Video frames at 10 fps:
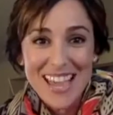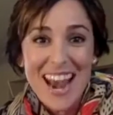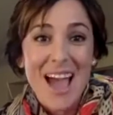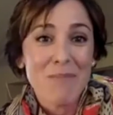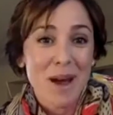
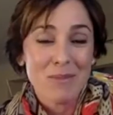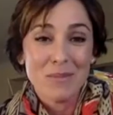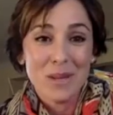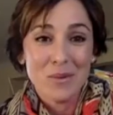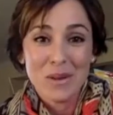and I
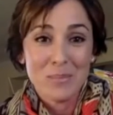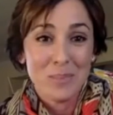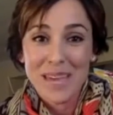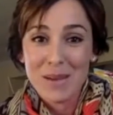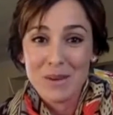probably wouldn't
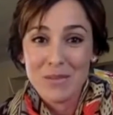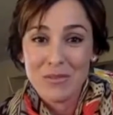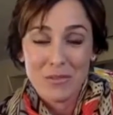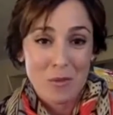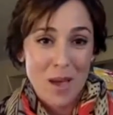be able to
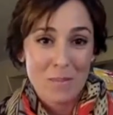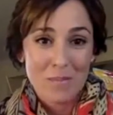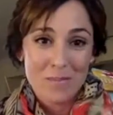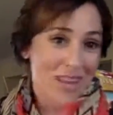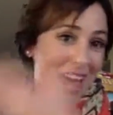fulfill my
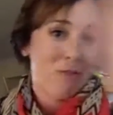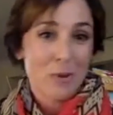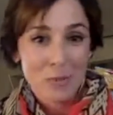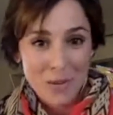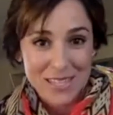life
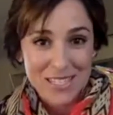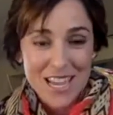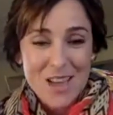purpose